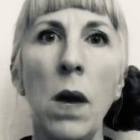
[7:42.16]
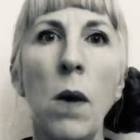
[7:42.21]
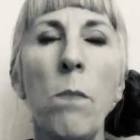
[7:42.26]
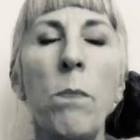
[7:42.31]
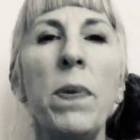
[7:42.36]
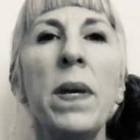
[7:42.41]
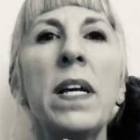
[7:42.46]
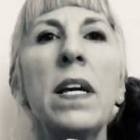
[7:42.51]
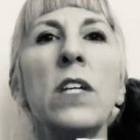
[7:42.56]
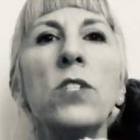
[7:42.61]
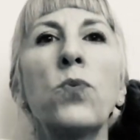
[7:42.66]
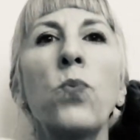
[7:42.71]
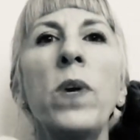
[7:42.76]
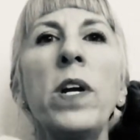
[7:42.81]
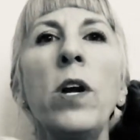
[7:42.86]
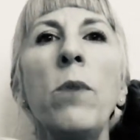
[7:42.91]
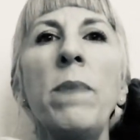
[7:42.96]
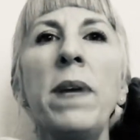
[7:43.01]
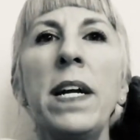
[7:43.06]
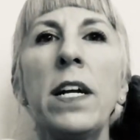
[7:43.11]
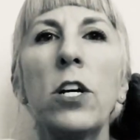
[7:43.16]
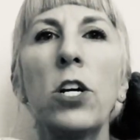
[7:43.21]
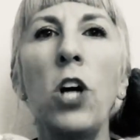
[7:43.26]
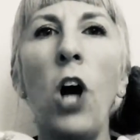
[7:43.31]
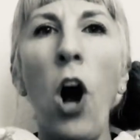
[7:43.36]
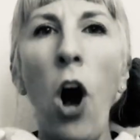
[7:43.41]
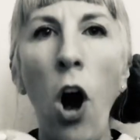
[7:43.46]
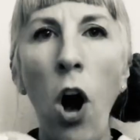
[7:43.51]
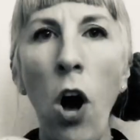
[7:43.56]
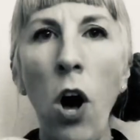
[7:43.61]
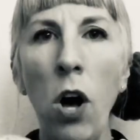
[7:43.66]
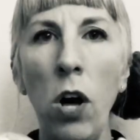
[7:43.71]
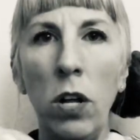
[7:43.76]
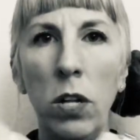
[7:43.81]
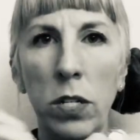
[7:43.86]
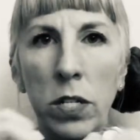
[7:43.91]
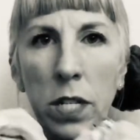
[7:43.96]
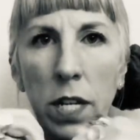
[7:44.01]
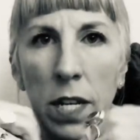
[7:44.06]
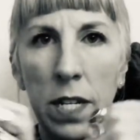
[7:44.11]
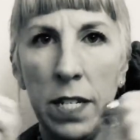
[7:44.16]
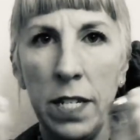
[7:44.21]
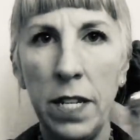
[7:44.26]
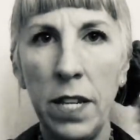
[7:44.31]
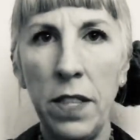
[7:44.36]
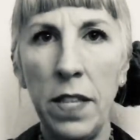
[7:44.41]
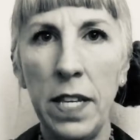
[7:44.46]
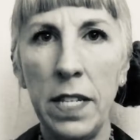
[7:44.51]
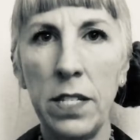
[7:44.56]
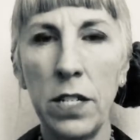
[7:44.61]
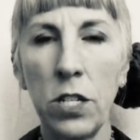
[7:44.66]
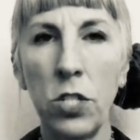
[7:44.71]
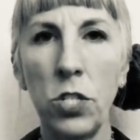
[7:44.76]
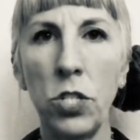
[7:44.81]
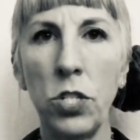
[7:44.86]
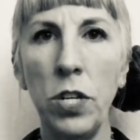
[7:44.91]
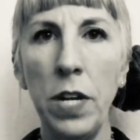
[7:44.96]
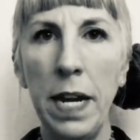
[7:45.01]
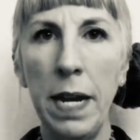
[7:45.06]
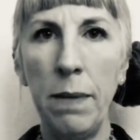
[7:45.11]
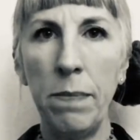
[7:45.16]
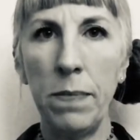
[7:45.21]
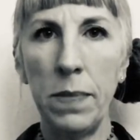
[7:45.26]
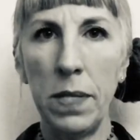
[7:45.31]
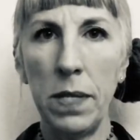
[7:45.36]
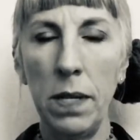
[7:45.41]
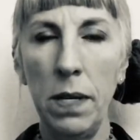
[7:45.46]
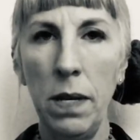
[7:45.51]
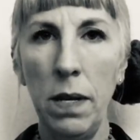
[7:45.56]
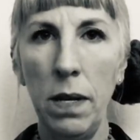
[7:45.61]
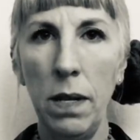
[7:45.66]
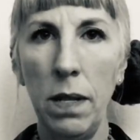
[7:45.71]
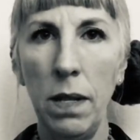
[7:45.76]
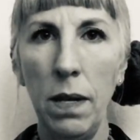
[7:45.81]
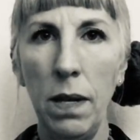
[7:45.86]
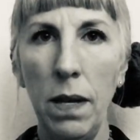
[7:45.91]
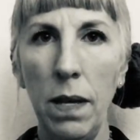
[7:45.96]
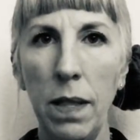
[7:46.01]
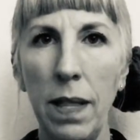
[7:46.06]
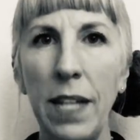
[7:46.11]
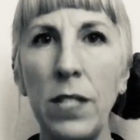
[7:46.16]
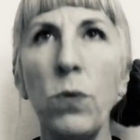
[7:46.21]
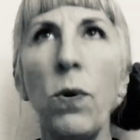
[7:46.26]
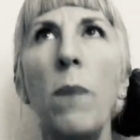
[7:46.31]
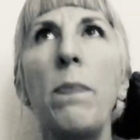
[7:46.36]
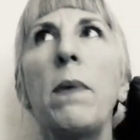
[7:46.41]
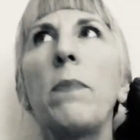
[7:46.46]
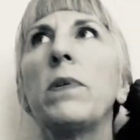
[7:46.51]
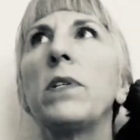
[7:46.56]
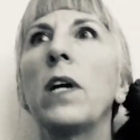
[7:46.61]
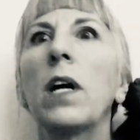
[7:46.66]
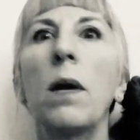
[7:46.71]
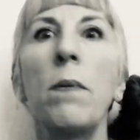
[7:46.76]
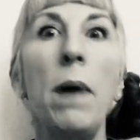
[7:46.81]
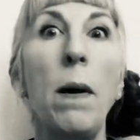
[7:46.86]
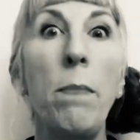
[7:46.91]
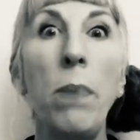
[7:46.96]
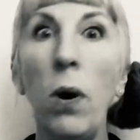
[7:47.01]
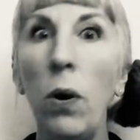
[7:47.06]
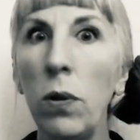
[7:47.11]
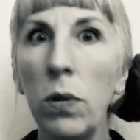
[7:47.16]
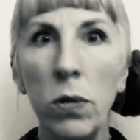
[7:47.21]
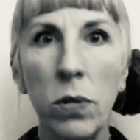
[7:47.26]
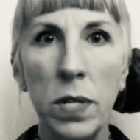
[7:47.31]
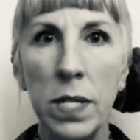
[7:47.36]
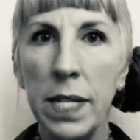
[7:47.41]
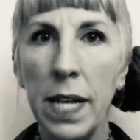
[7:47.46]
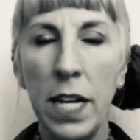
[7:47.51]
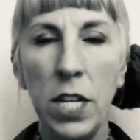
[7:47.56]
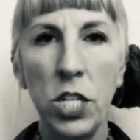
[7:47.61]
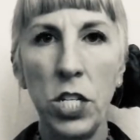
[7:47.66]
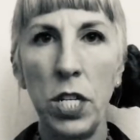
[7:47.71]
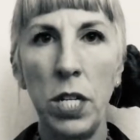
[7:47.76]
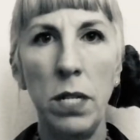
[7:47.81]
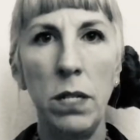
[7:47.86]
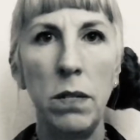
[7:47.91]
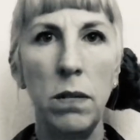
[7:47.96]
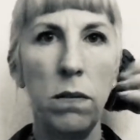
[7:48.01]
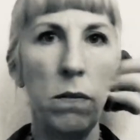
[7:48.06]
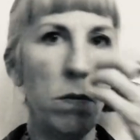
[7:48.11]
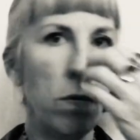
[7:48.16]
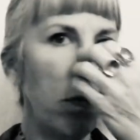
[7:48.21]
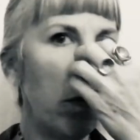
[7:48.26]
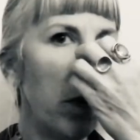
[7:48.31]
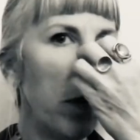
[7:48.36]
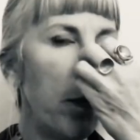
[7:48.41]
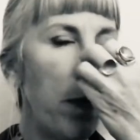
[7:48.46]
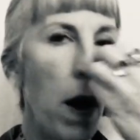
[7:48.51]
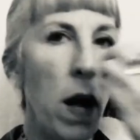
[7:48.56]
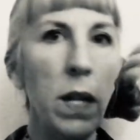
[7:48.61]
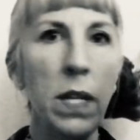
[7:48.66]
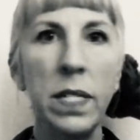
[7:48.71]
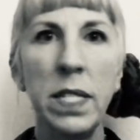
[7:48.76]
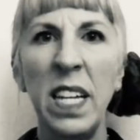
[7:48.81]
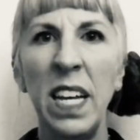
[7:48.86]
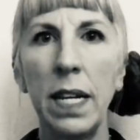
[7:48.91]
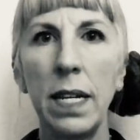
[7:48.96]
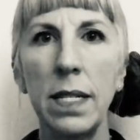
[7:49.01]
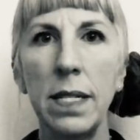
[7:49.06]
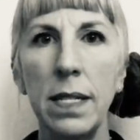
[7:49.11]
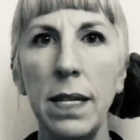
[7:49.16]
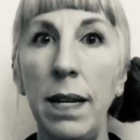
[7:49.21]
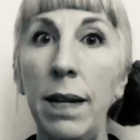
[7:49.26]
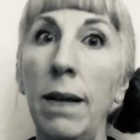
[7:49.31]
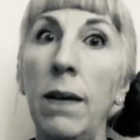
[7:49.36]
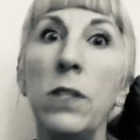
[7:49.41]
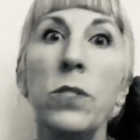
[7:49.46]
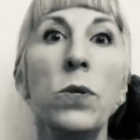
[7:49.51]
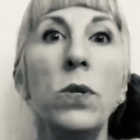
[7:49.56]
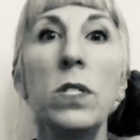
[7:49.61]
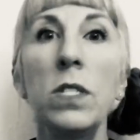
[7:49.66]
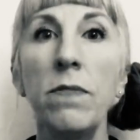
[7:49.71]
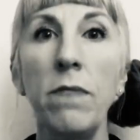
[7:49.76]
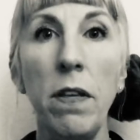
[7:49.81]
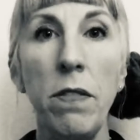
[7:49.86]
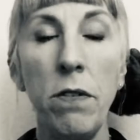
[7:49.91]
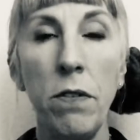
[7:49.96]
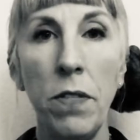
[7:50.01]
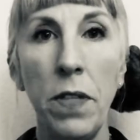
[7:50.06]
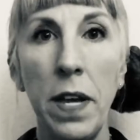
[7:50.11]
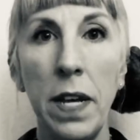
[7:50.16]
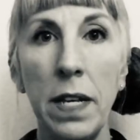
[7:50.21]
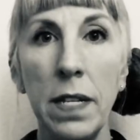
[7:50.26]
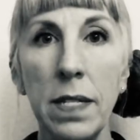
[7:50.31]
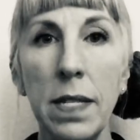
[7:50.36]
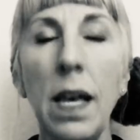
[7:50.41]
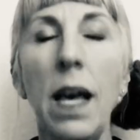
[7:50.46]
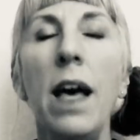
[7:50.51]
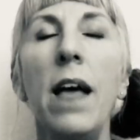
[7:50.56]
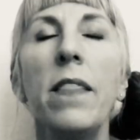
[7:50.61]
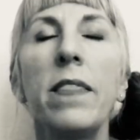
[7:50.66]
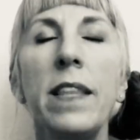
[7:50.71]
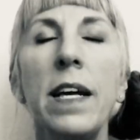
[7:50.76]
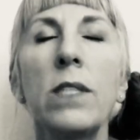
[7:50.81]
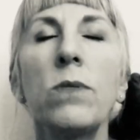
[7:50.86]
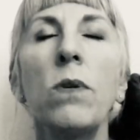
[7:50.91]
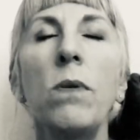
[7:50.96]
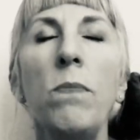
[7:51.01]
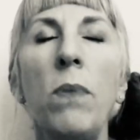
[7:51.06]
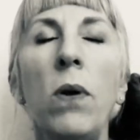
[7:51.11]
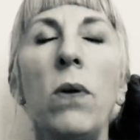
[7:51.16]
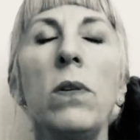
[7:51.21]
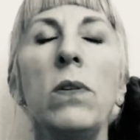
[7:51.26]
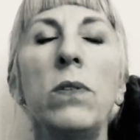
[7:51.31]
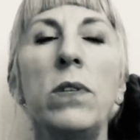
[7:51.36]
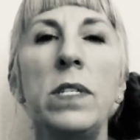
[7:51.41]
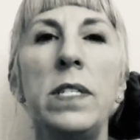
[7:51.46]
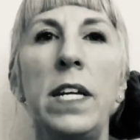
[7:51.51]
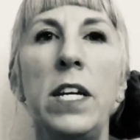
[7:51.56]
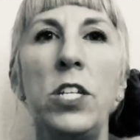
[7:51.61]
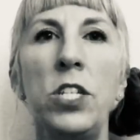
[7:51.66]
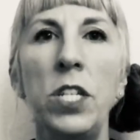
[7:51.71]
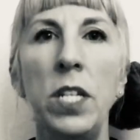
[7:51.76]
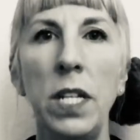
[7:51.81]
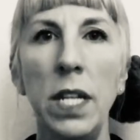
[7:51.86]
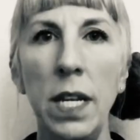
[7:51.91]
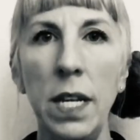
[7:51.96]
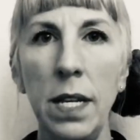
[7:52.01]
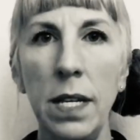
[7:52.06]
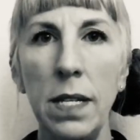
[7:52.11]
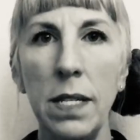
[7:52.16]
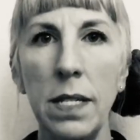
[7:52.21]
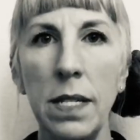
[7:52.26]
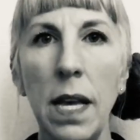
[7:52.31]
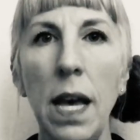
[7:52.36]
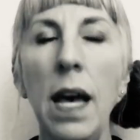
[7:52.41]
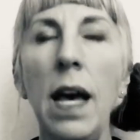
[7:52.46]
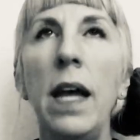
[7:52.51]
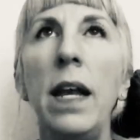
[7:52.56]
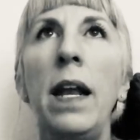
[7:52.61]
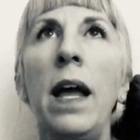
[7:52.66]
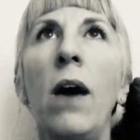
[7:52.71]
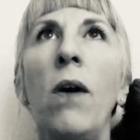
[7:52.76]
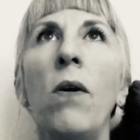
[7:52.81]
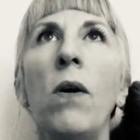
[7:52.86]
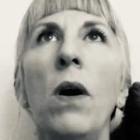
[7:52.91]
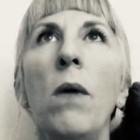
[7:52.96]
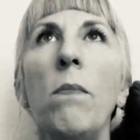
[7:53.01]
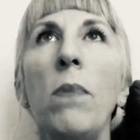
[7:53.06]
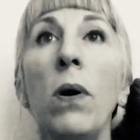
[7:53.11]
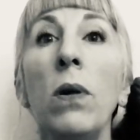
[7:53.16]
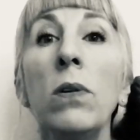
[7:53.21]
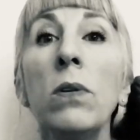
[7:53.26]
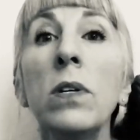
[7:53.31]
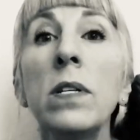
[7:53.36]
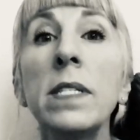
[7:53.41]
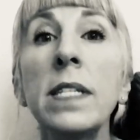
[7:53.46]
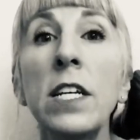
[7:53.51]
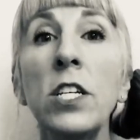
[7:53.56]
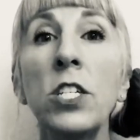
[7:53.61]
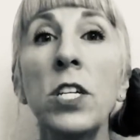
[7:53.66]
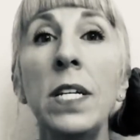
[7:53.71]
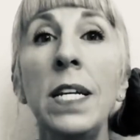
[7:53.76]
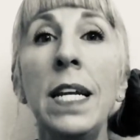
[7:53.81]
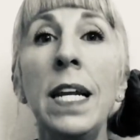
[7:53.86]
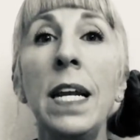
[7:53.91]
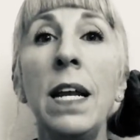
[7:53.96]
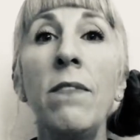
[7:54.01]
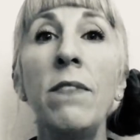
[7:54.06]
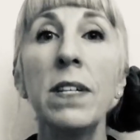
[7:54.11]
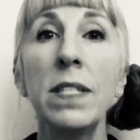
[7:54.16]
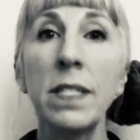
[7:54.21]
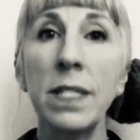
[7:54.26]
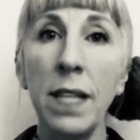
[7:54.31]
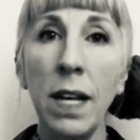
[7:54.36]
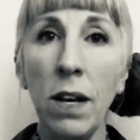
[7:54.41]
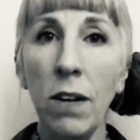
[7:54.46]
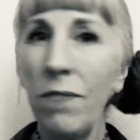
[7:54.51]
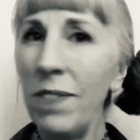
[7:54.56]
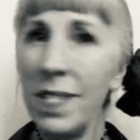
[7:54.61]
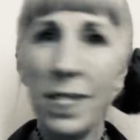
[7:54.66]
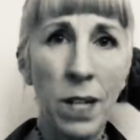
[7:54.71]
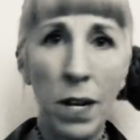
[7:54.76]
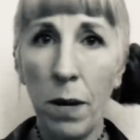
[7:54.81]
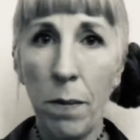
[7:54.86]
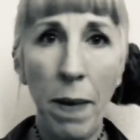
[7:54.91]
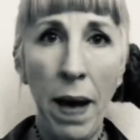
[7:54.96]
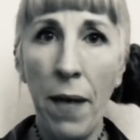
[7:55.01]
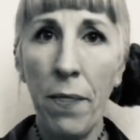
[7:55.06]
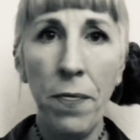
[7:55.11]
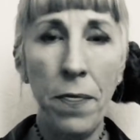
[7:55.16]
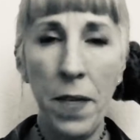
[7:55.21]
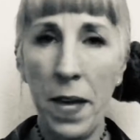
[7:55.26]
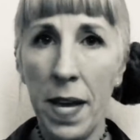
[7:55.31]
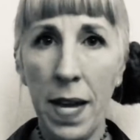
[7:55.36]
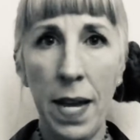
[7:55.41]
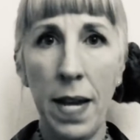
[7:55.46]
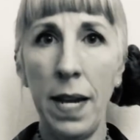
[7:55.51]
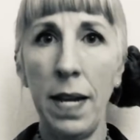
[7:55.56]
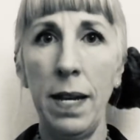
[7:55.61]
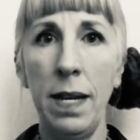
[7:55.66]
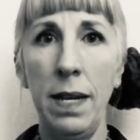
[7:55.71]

Because we are being called to these extremes. That's why people talk about polarization with politics and all sorts of other things. That's what polarization is. Now, polarization in and of itself is not a bad thing.